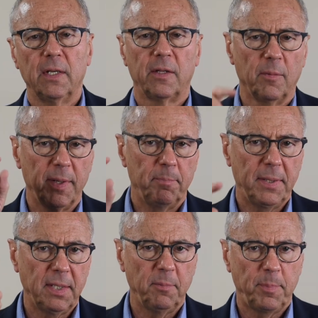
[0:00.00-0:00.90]
there'll be
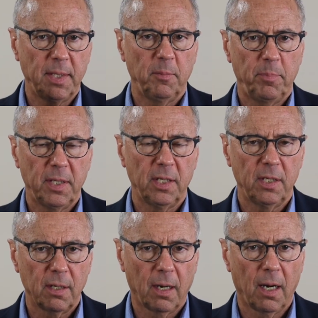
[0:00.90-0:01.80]
P, P,
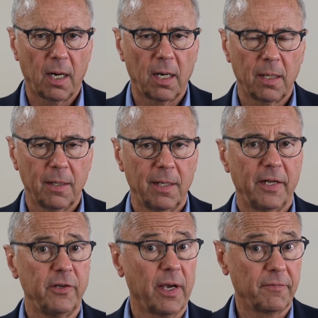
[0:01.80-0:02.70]
P, R,
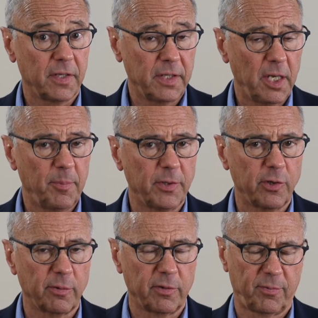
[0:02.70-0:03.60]
and you have to inhibit
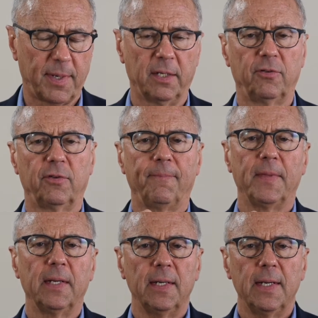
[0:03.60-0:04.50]
your response.
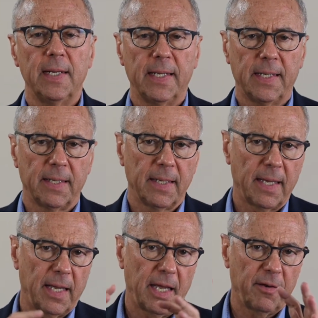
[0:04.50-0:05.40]

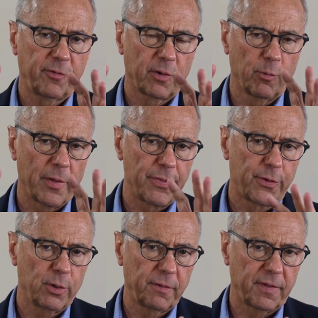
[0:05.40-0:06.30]
After
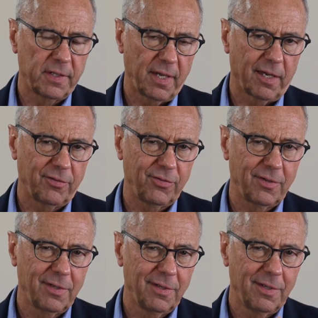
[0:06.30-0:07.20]
1/3 of the test,
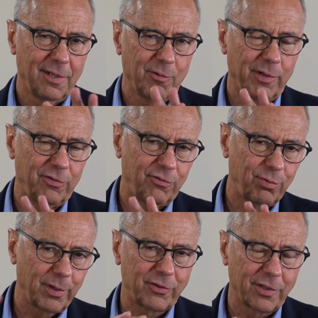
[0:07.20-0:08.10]
we
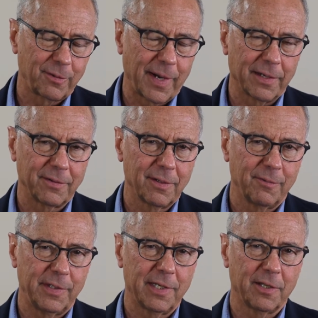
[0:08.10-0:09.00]
switch it around and
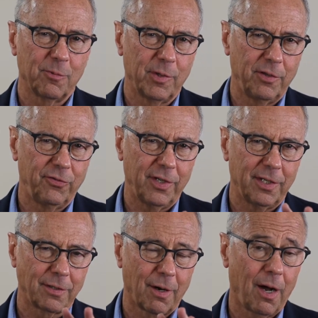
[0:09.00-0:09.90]
we tell them when you see
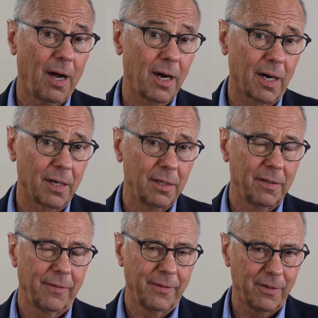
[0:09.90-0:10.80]
an R,
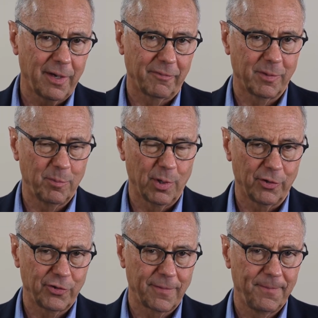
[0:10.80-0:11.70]
you have to
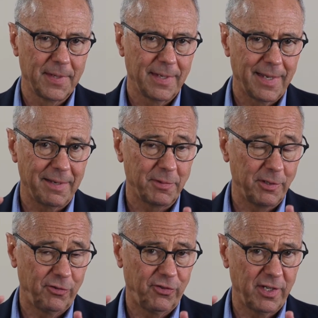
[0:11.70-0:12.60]
push. And when
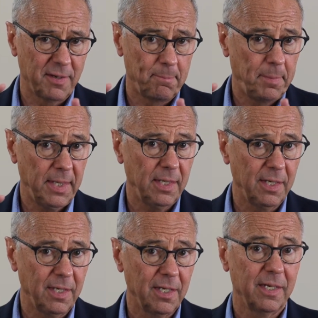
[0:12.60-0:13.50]
you see a
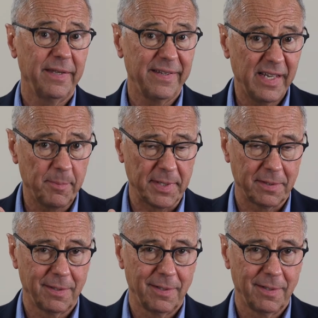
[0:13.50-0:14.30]
P, inhibit.